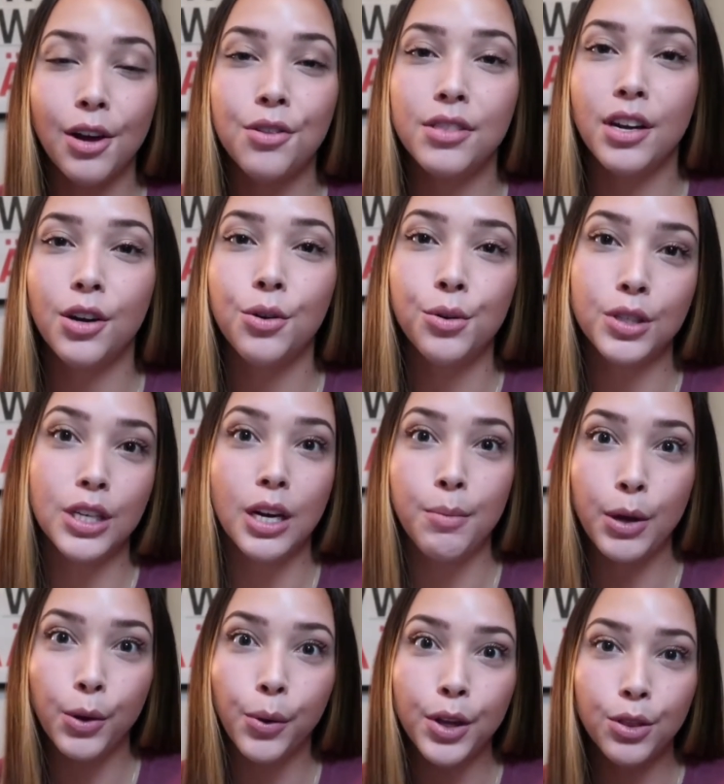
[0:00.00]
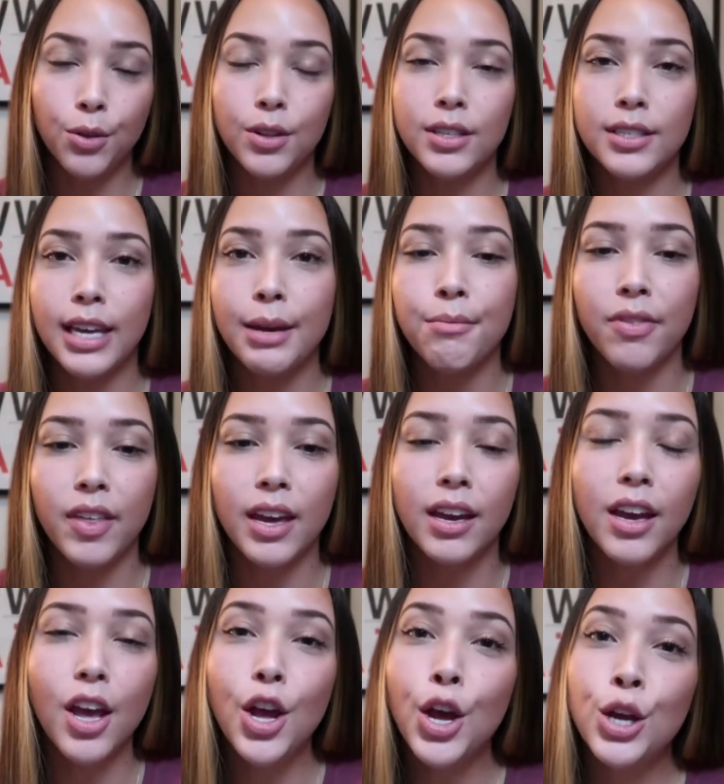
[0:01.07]
out there who is going to be going through the same
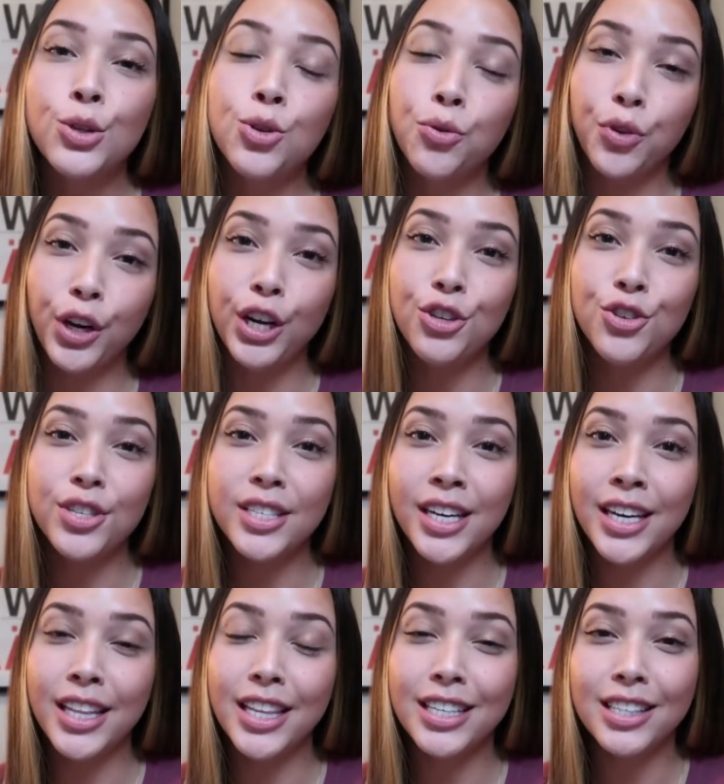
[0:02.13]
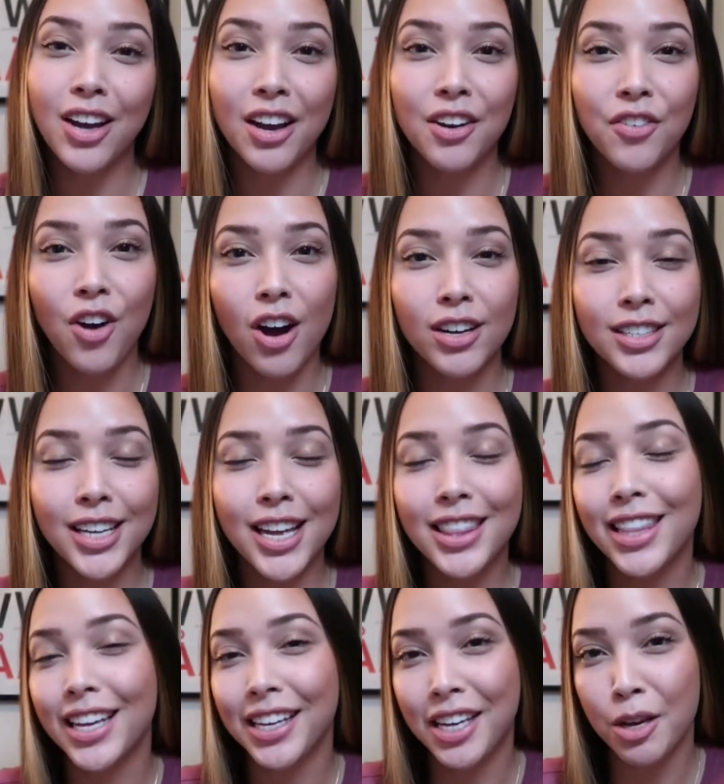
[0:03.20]
thing. So if you're interested in this kind of
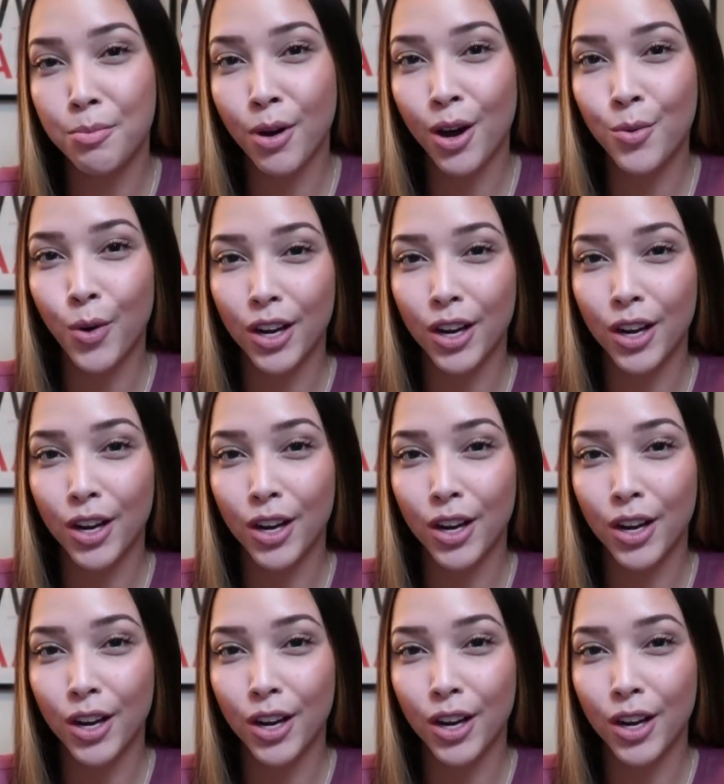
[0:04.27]
content, then keep on